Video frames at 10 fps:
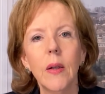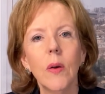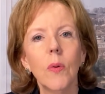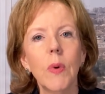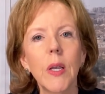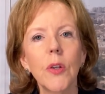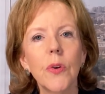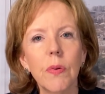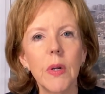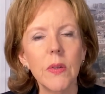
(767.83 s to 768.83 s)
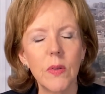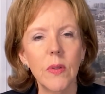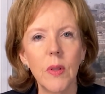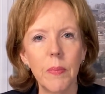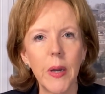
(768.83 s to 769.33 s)
we can trust
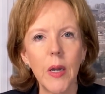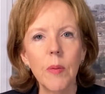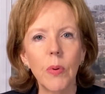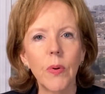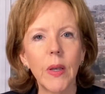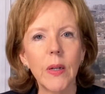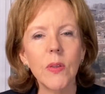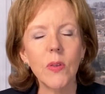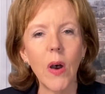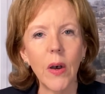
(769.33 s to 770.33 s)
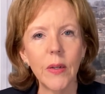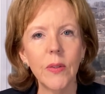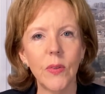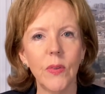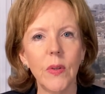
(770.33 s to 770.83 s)
in the Bible and its
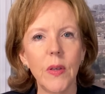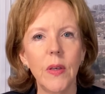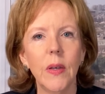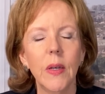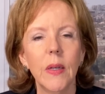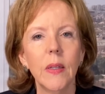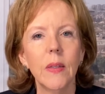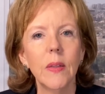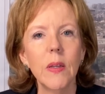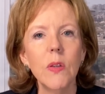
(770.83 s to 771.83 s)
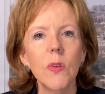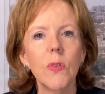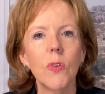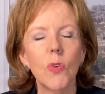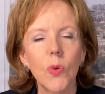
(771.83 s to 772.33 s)
honesty. These
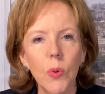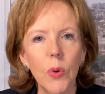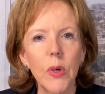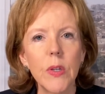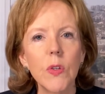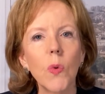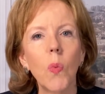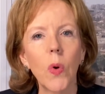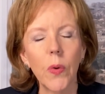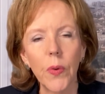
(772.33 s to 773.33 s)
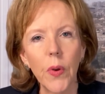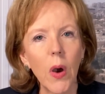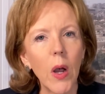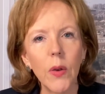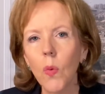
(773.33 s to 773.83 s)
stories were
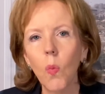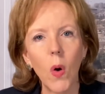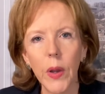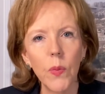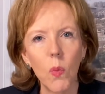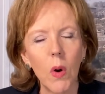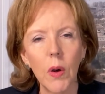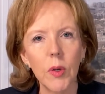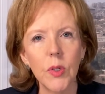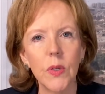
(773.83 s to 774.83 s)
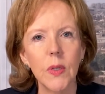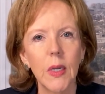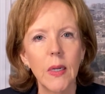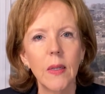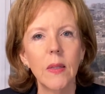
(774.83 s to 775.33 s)
not whitewashed.
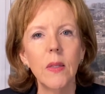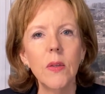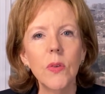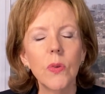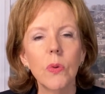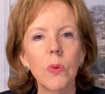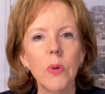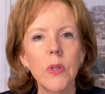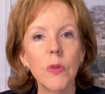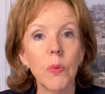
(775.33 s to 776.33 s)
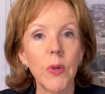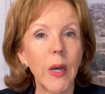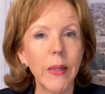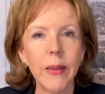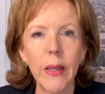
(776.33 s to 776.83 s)
These stories were
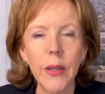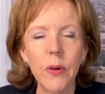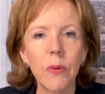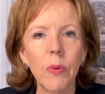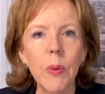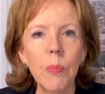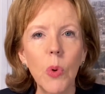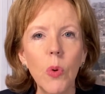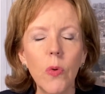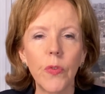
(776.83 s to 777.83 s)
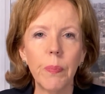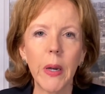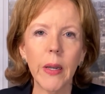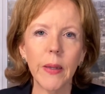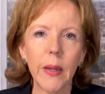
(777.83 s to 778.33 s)
not later removed
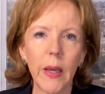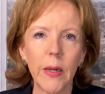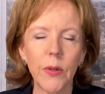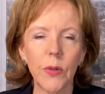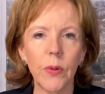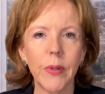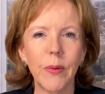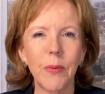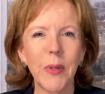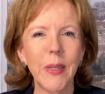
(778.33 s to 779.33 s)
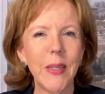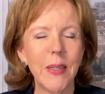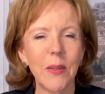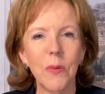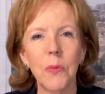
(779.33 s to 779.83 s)
by an editor that really
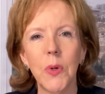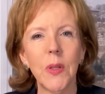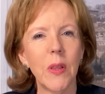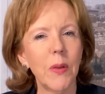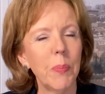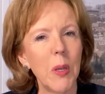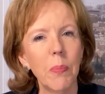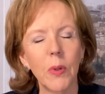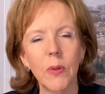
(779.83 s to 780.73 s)
didn't want the people of